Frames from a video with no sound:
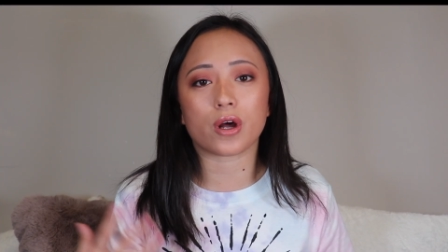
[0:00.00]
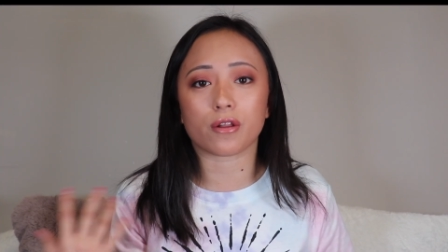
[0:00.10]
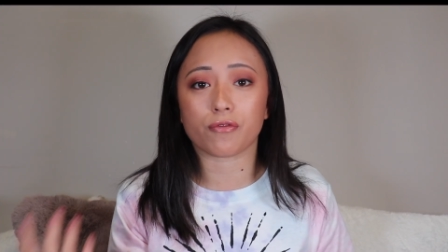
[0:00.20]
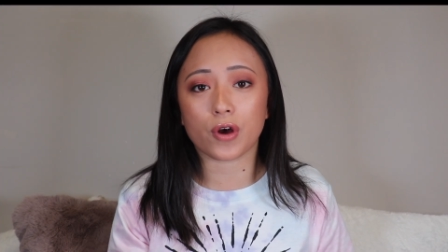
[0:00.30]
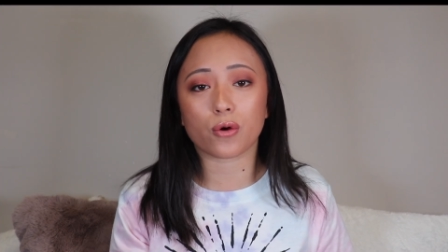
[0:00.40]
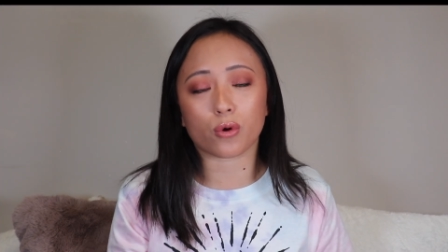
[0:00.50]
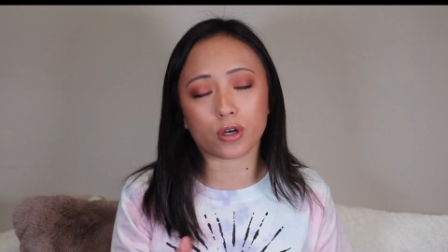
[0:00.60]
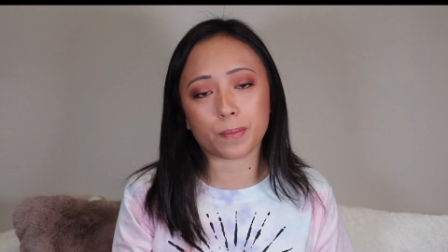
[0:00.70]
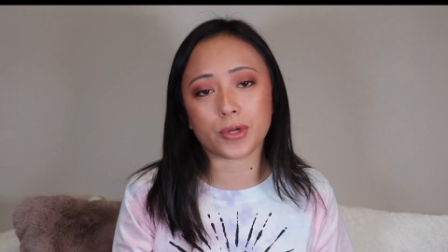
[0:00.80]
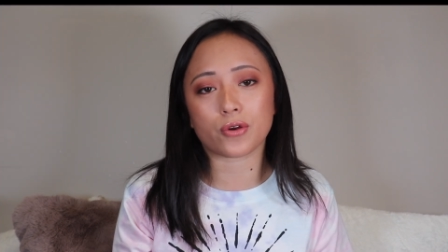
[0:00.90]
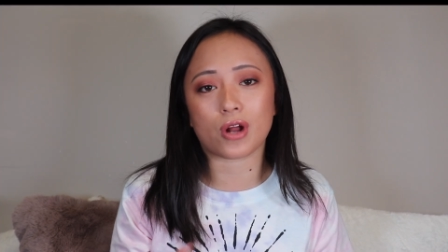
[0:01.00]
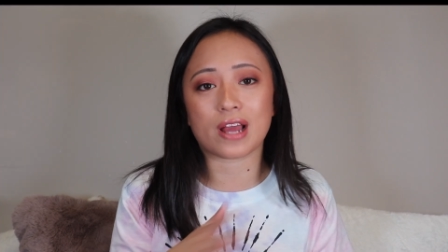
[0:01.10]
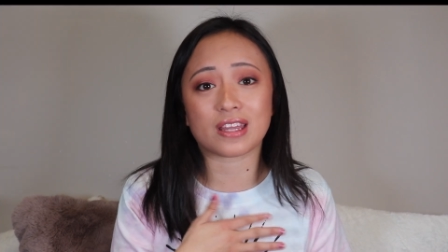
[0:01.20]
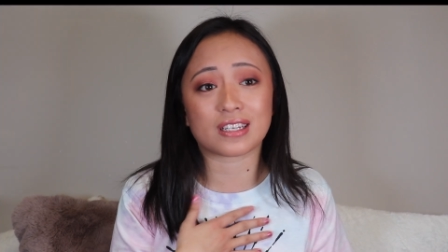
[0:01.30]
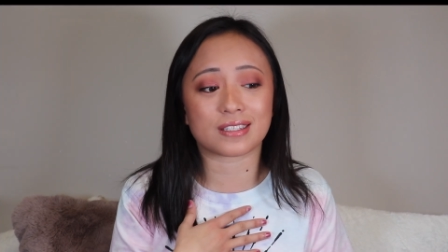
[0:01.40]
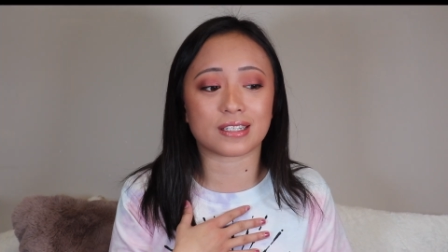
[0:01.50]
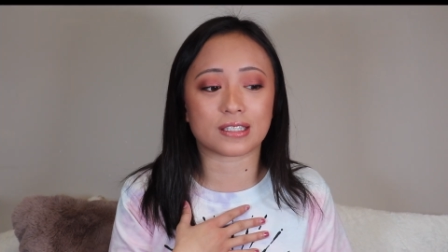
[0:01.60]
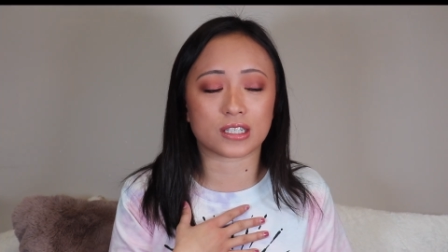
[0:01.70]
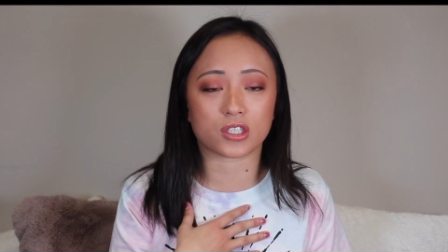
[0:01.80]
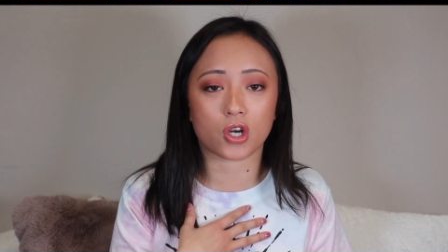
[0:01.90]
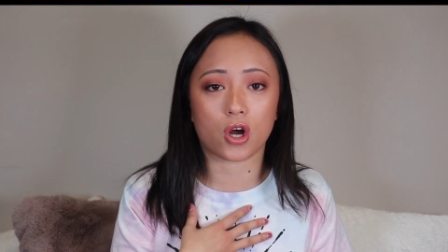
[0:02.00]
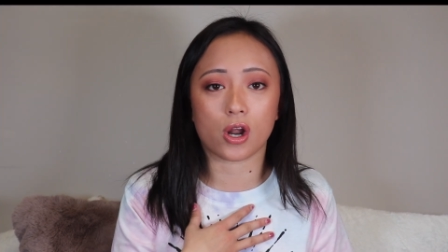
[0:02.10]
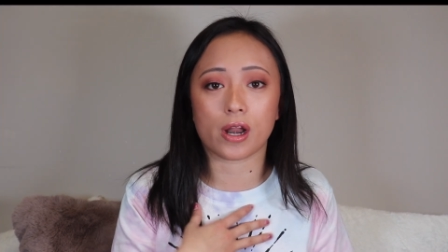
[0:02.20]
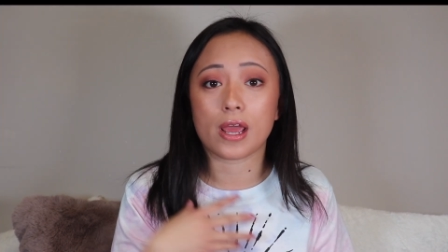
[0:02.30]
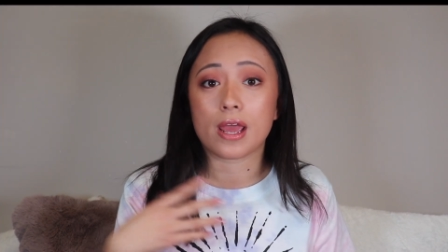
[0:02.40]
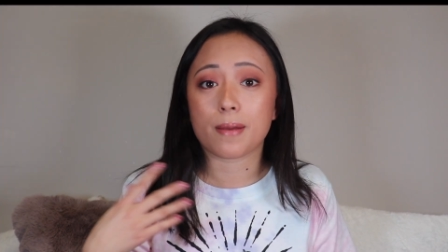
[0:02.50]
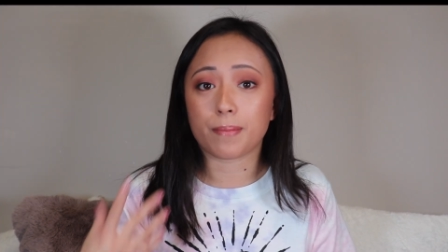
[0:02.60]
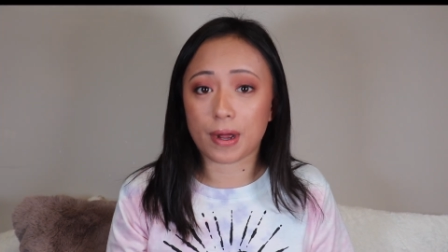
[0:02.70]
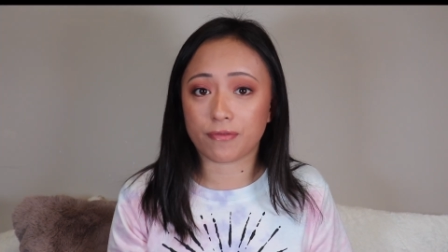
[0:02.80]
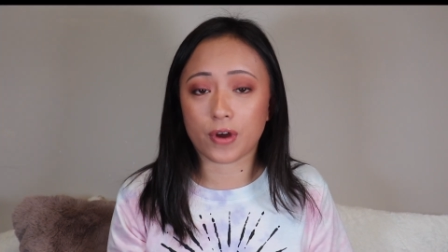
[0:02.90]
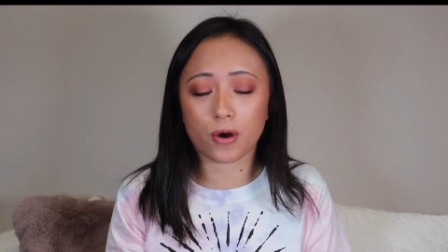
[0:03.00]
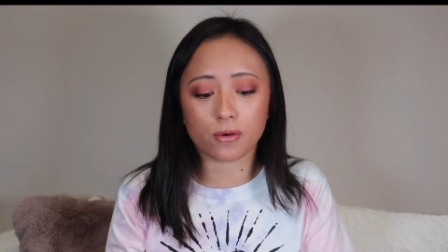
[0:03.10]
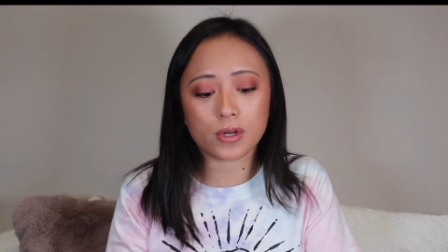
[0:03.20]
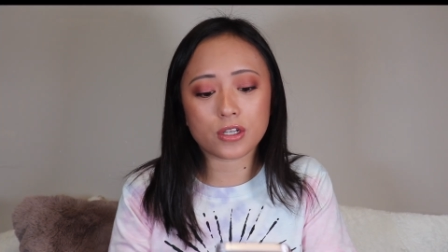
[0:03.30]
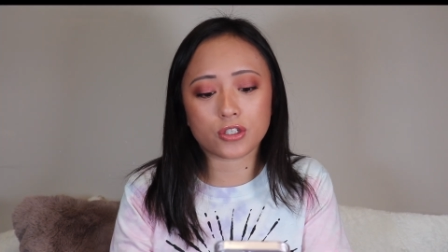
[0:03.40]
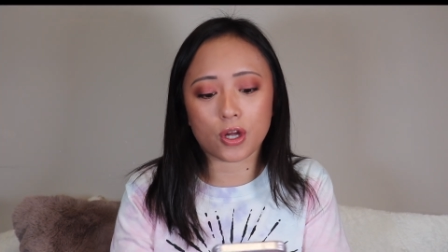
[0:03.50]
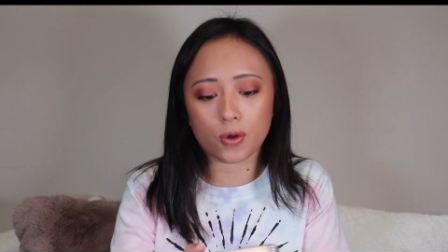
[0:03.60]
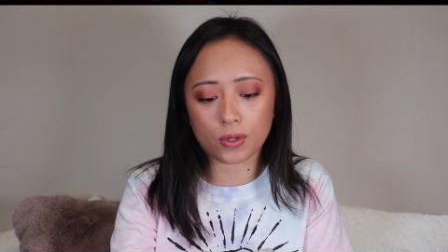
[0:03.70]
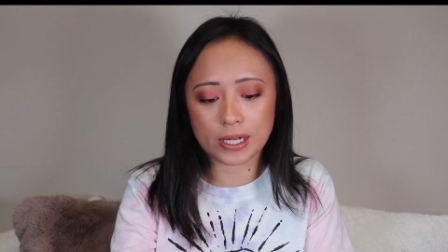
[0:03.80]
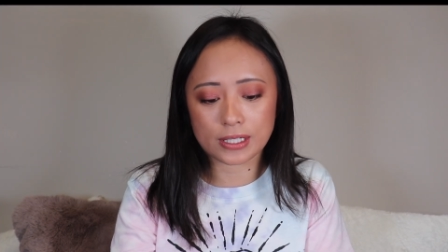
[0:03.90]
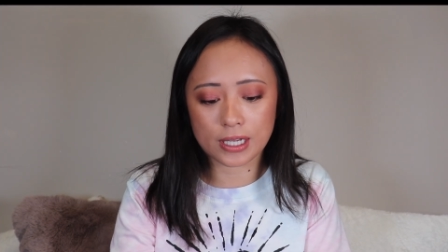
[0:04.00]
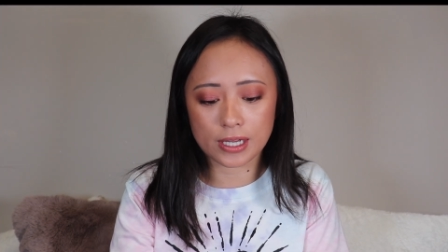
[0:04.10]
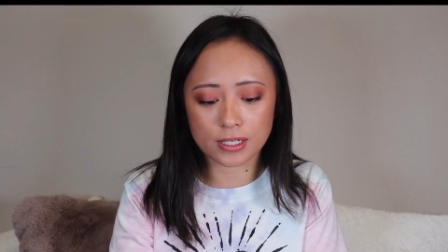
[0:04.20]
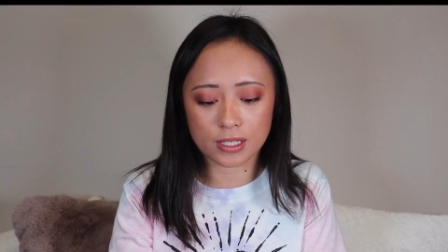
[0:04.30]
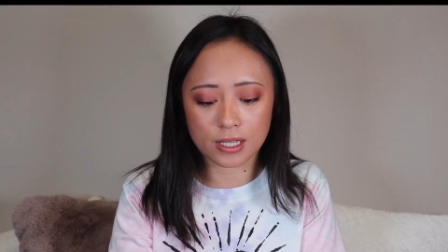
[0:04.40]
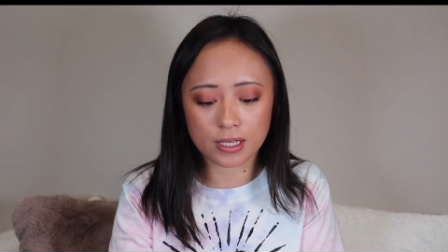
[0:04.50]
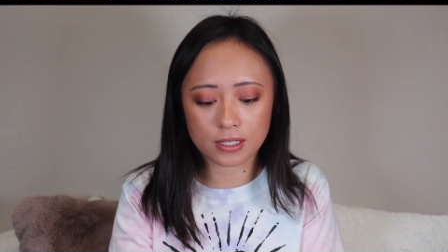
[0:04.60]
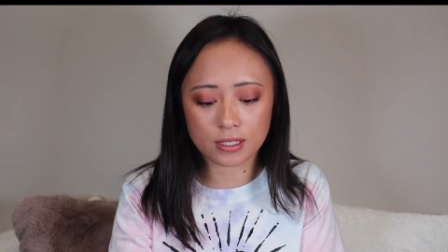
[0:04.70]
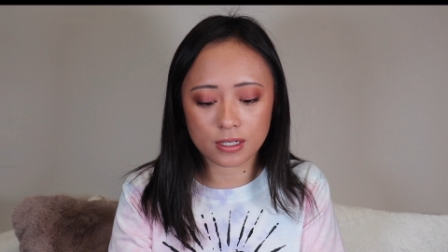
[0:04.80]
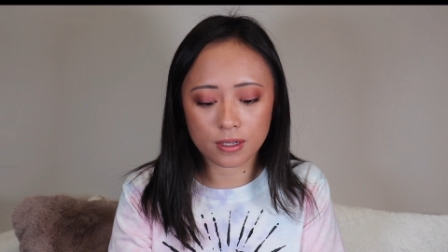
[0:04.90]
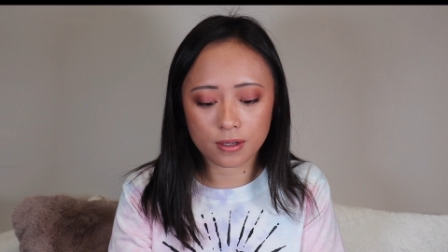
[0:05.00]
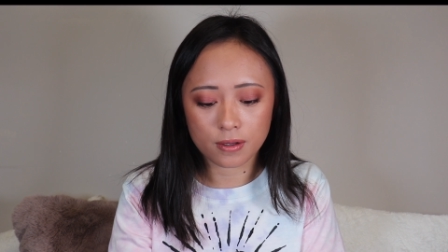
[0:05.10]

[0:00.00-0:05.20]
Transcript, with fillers: it on the phone or a computer. I think it's easiest on my phone. So let's get into this.